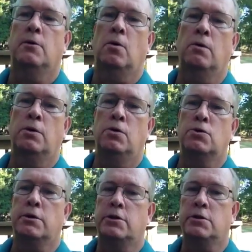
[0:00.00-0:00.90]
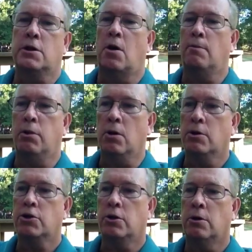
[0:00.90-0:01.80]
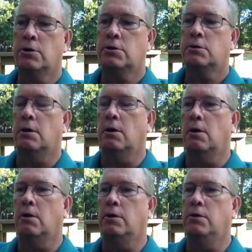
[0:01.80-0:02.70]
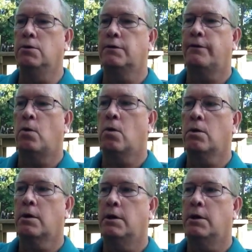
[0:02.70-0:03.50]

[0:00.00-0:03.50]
or usually just called bar charts are used for,